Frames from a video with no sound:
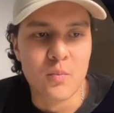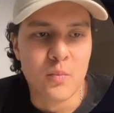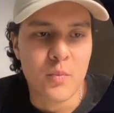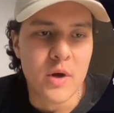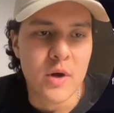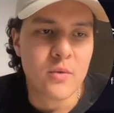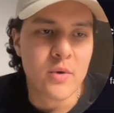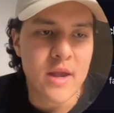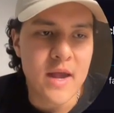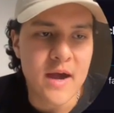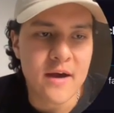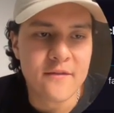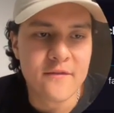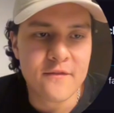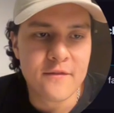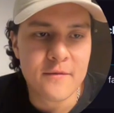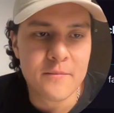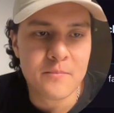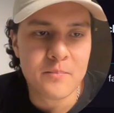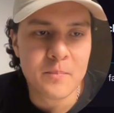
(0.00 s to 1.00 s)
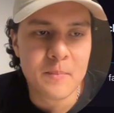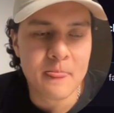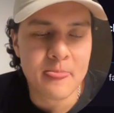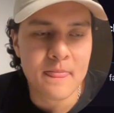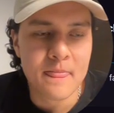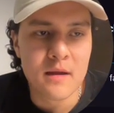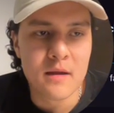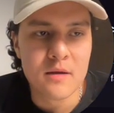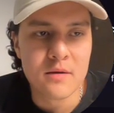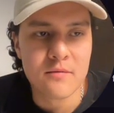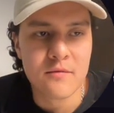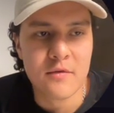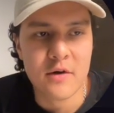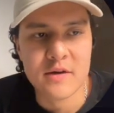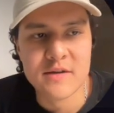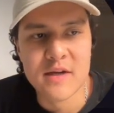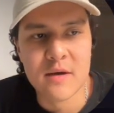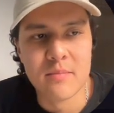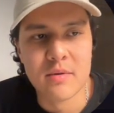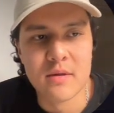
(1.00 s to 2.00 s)
we have, for
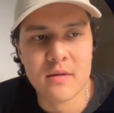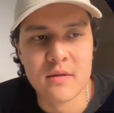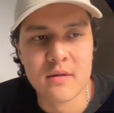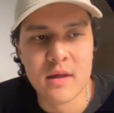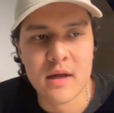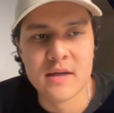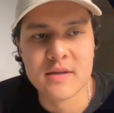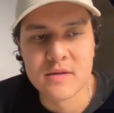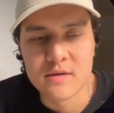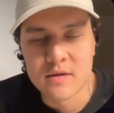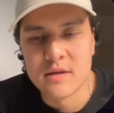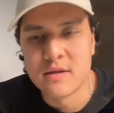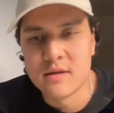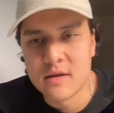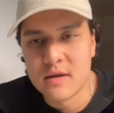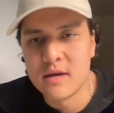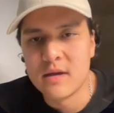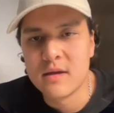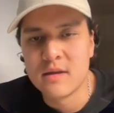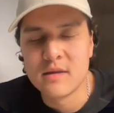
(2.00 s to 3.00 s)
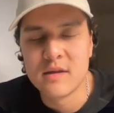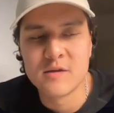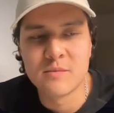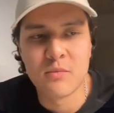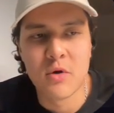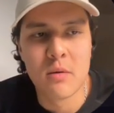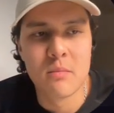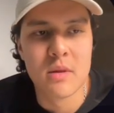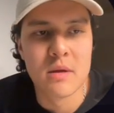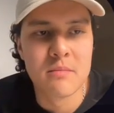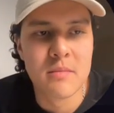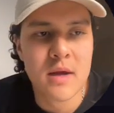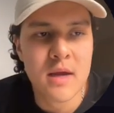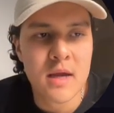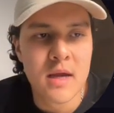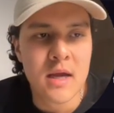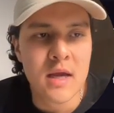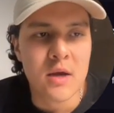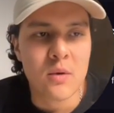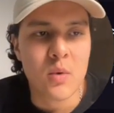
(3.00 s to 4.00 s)
example, as in this problem,
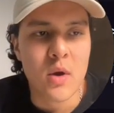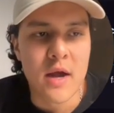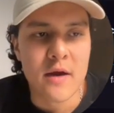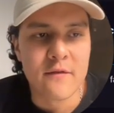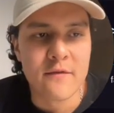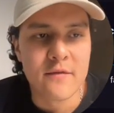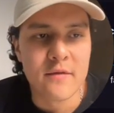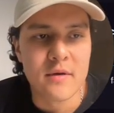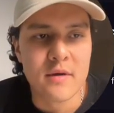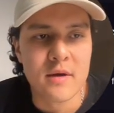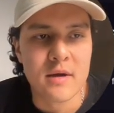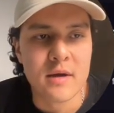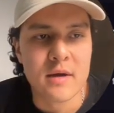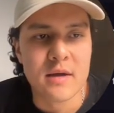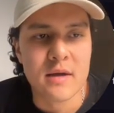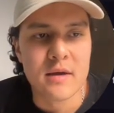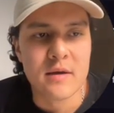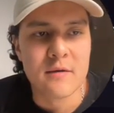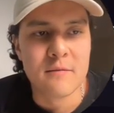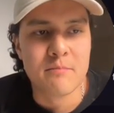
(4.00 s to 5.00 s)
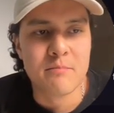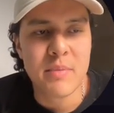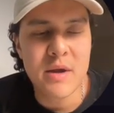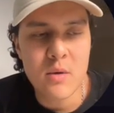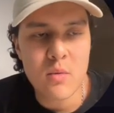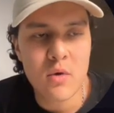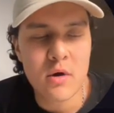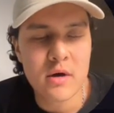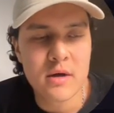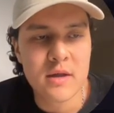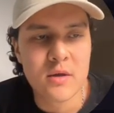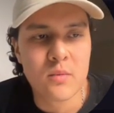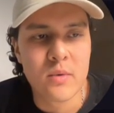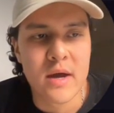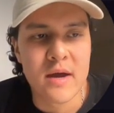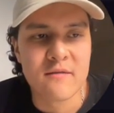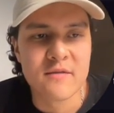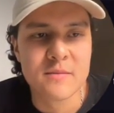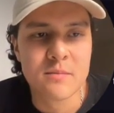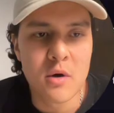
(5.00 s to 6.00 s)
we have a big word and we
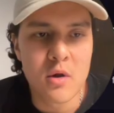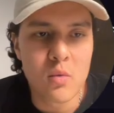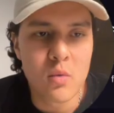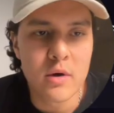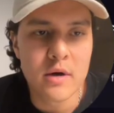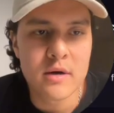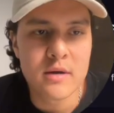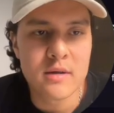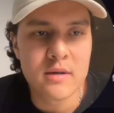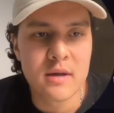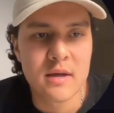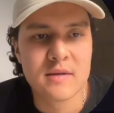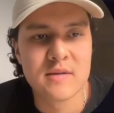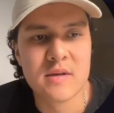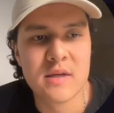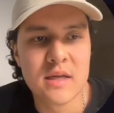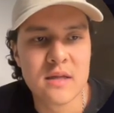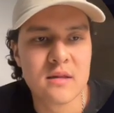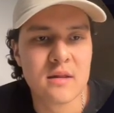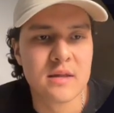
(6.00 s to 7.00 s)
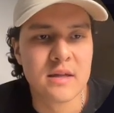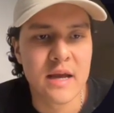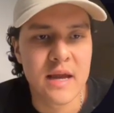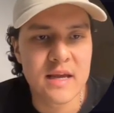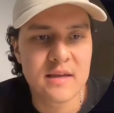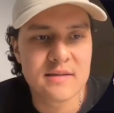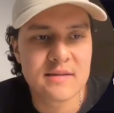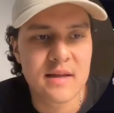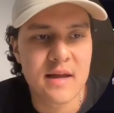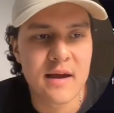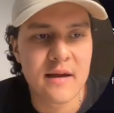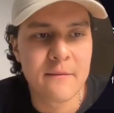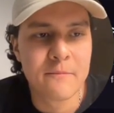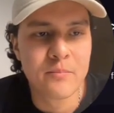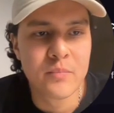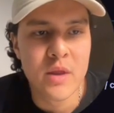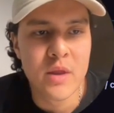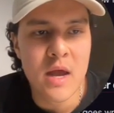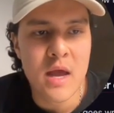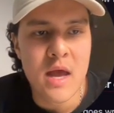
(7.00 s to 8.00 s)
have small word as a needle and haystack,
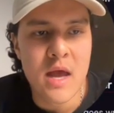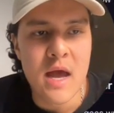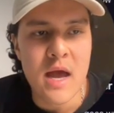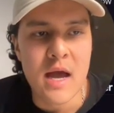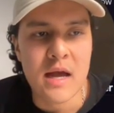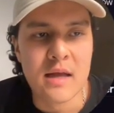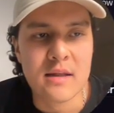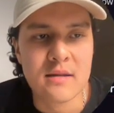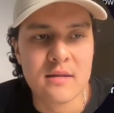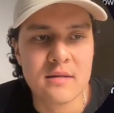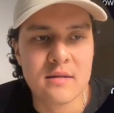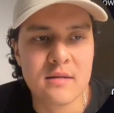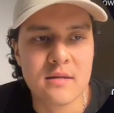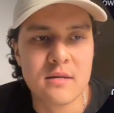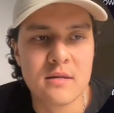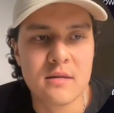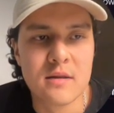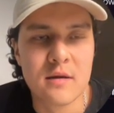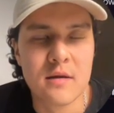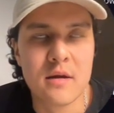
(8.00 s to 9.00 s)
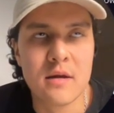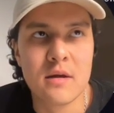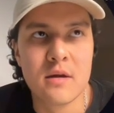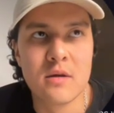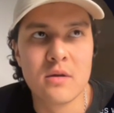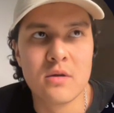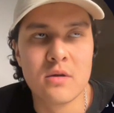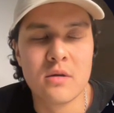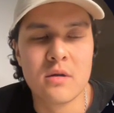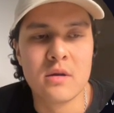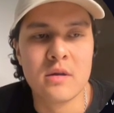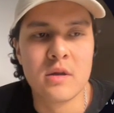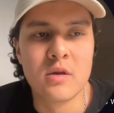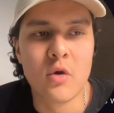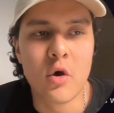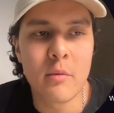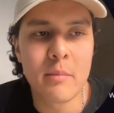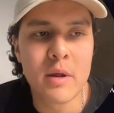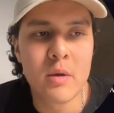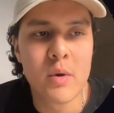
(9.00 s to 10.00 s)
and in the
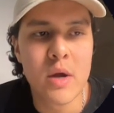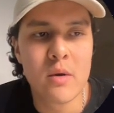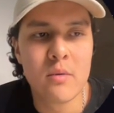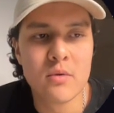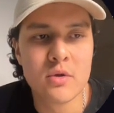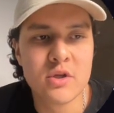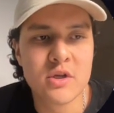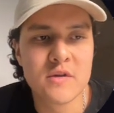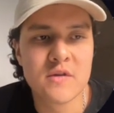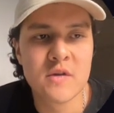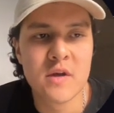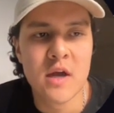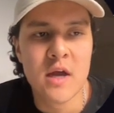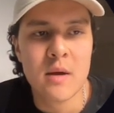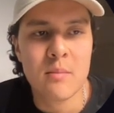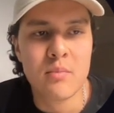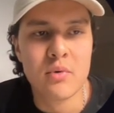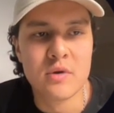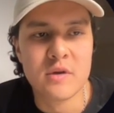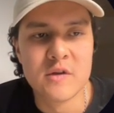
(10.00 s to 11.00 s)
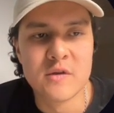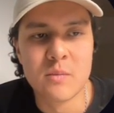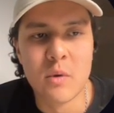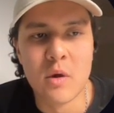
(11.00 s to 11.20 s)
normal way, we just put the small